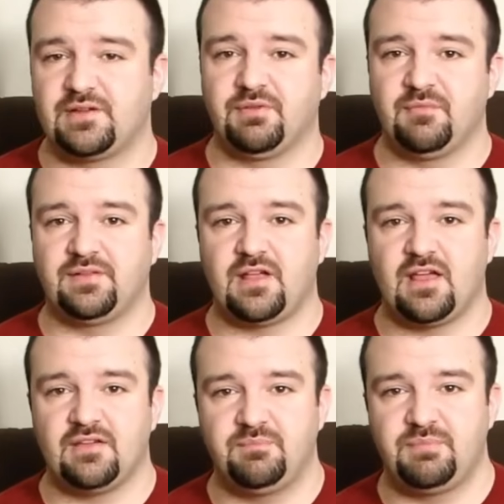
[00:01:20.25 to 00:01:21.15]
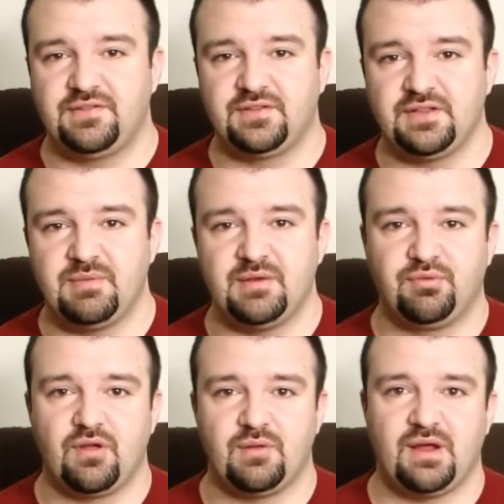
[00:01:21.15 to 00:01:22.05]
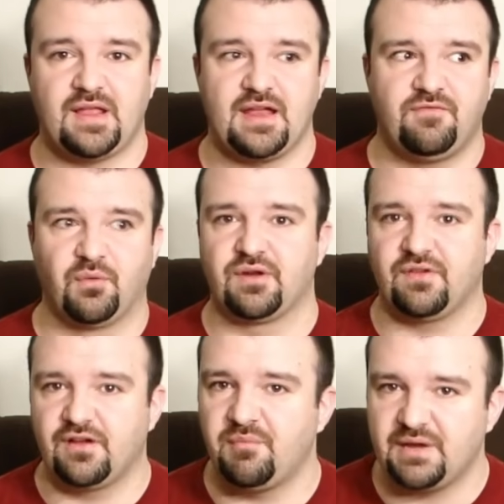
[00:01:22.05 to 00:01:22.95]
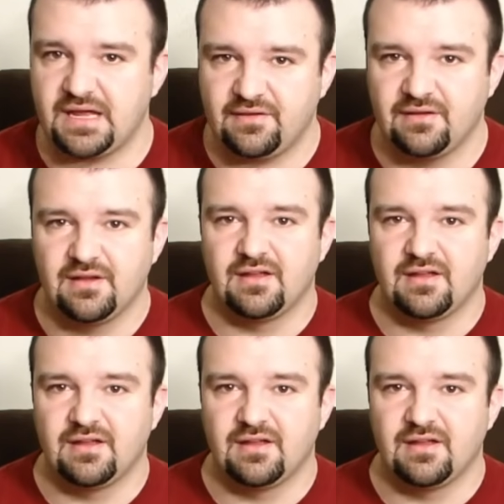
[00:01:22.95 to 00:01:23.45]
couple of months, I've basically been employed by like four different companies.